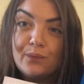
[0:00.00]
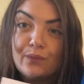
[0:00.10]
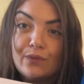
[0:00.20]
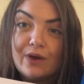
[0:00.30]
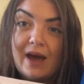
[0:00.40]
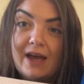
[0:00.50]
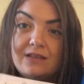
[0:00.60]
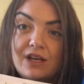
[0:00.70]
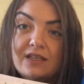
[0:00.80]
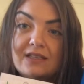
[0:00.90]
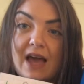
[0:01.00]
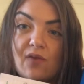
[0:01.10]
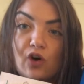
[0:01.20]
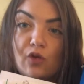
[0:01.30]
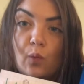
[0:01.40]
Okay, so you can see how I've
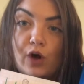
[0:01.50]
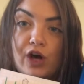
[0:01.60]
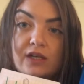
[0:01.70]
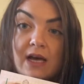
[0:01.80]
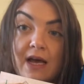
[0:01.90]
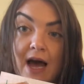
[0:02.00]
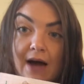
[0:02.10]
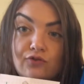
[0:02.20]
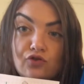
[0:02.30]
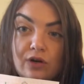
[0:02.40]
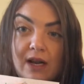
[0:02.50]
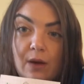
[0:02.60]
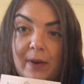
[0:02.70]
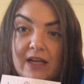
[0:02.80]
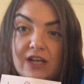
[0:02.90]
got the word, I've drawn a little
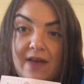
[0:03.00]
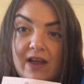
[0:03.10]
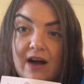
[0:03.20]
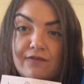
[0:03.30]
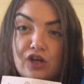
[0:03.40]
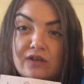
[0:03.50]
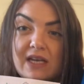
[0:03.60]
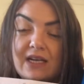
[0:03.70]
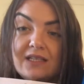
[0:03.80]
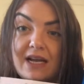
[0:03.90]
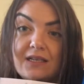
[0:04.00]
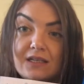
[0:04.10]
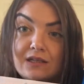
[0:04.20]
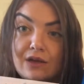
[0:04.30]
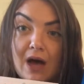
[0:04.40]
picture, and then I've used it in a
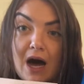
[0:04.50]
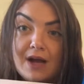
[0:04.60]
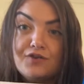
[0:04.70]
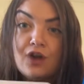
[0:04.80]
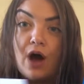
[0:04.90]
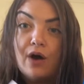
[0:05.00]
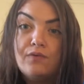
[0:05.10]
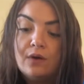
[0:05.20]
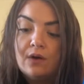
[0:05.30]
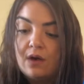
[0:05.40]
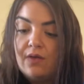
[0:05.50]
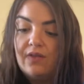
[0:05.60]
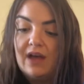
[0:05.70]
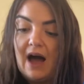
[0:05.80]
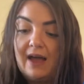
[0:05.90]
sentence so that I know
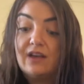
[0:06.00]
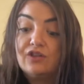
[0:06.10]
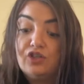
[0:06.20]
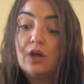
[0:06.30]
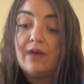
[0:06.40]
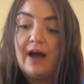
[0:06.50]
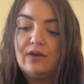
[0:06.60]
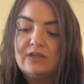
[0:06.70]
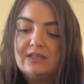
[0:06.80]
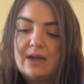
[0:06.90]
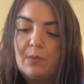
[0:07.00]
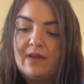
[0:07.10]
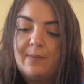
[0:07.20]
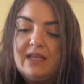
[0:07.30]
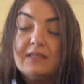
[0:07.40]
that I can show that I understand what
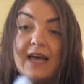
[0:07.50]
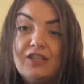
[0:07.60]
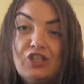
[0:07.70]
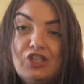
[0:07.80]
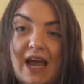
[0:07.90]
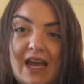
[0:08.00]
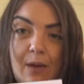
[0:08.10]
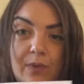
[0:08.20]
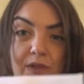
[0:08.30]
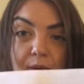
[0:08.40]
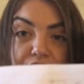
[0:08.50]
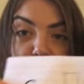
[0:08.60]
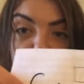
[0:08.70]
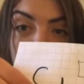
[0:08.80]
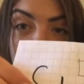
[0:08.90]
that means. There's shape, so we've
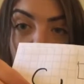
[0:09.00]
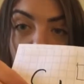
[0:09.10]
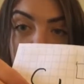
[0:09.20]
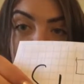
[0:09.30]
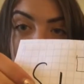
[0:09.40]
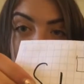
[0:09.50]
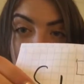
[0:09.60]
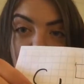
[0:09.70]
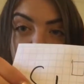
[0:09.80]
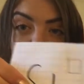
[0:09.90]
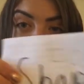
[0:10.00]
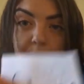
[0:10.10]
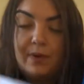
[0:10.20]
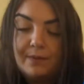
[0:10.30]
just done that one. Shape.